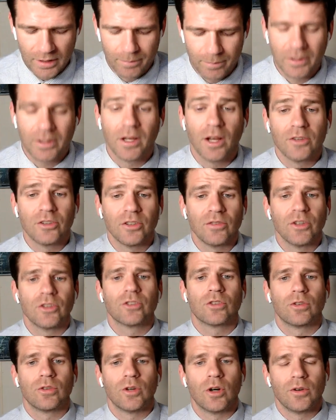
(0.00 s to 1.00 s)
because of this
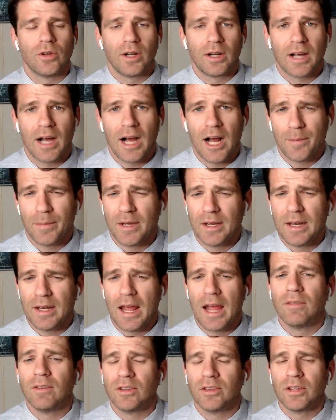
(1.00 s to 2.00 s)
Corona economy and
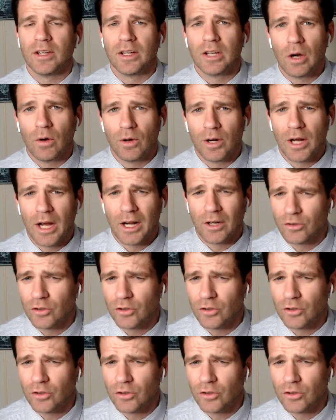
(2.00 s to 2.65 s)
everything going on.